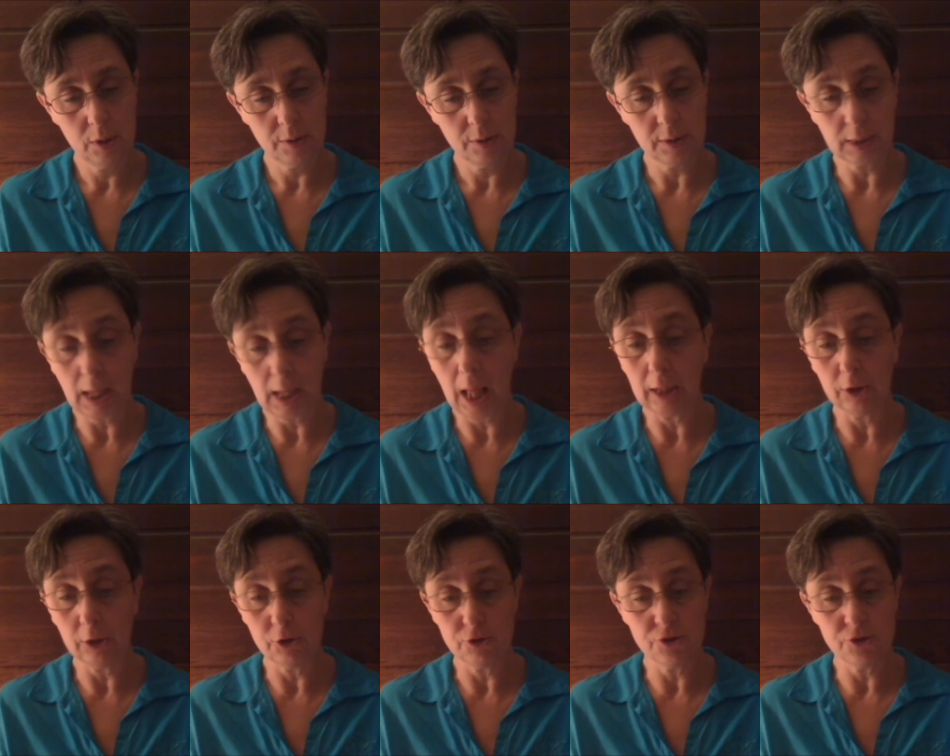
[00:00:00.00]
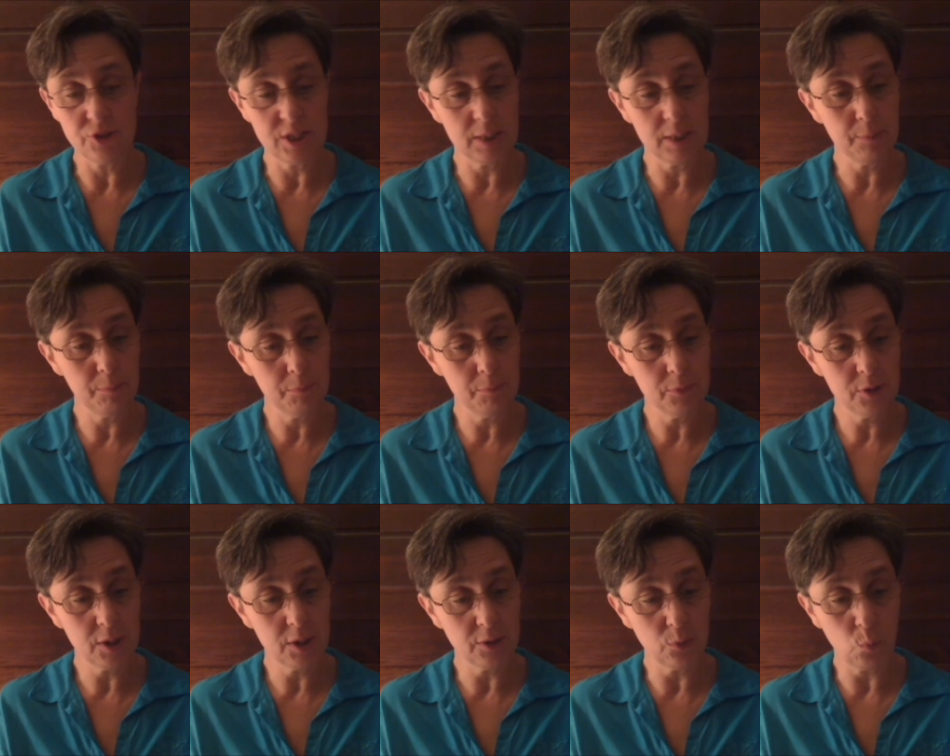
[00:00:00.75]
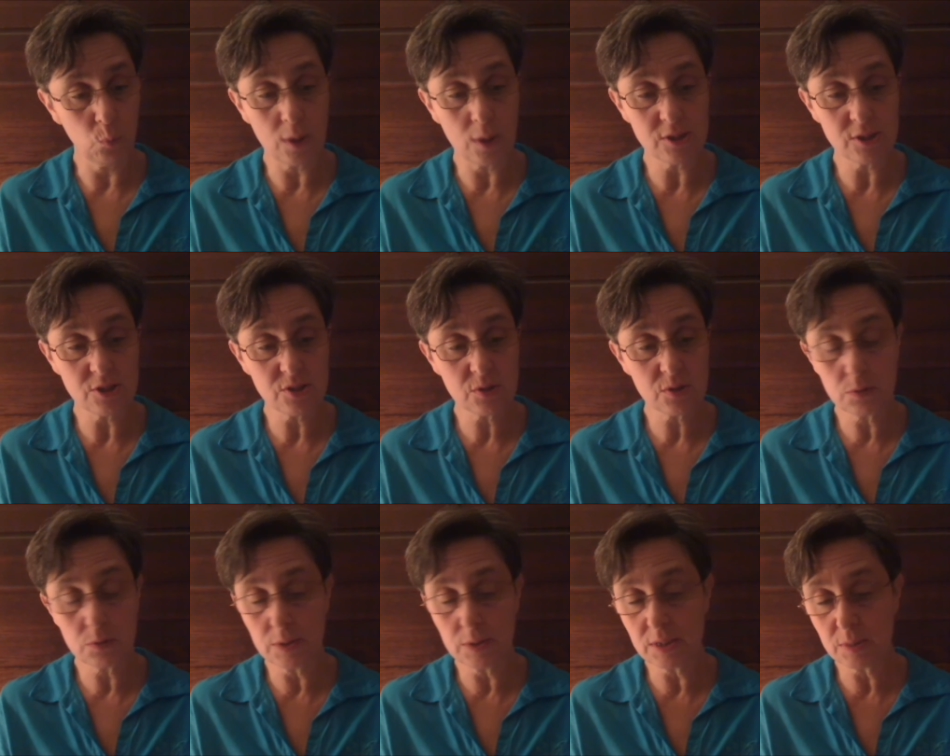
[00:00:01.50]
The colors dimmed, and the once
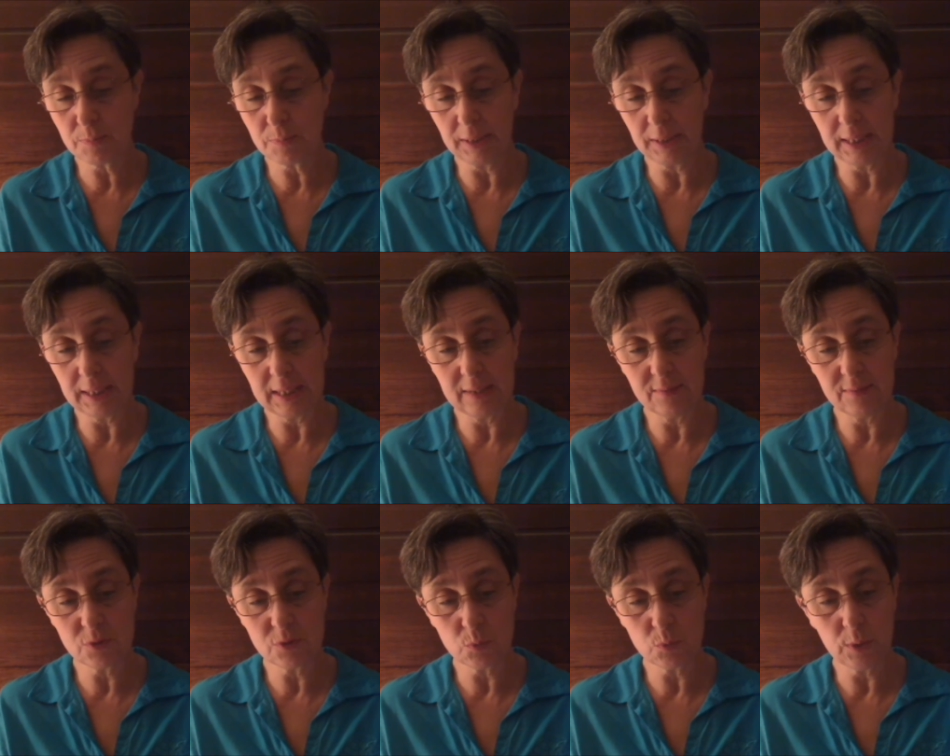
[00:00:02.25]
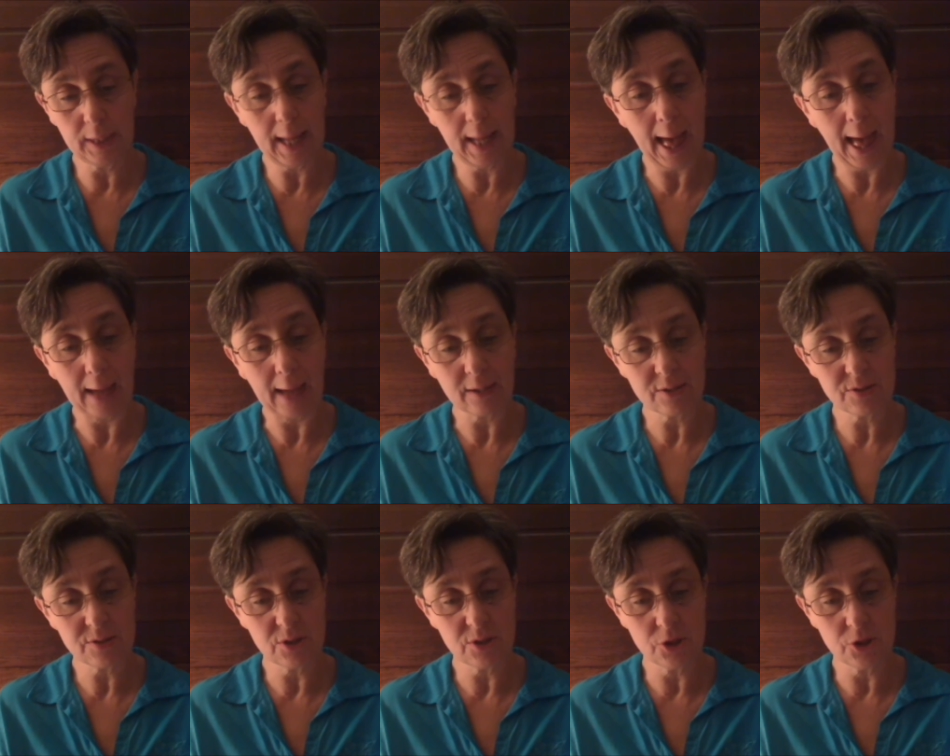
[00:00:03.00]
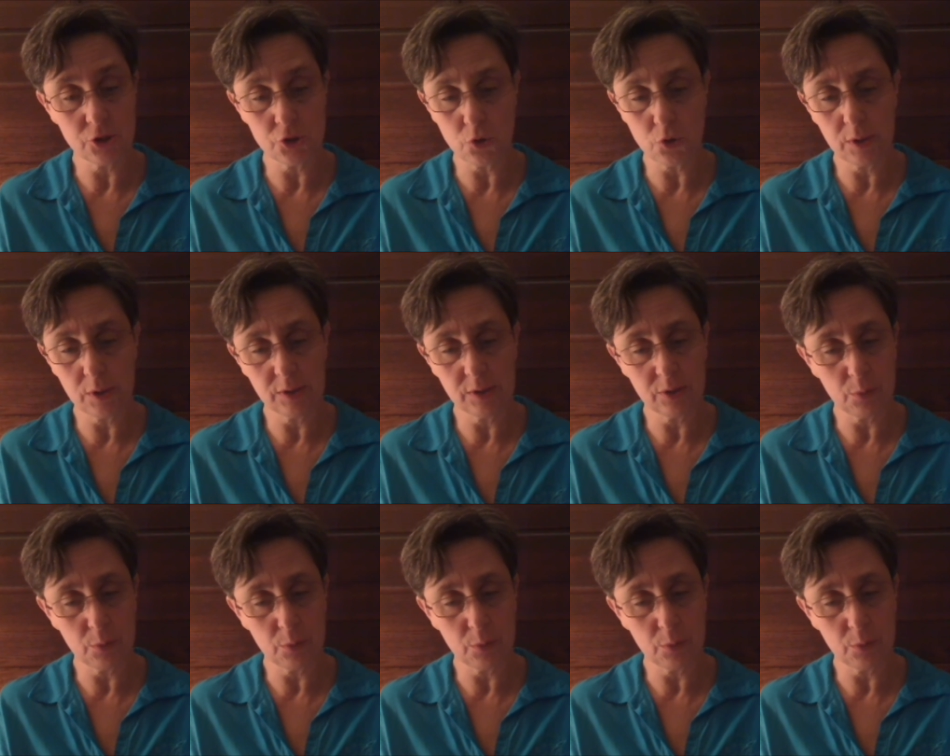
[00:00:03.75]
crisp leaves relaxed and joined their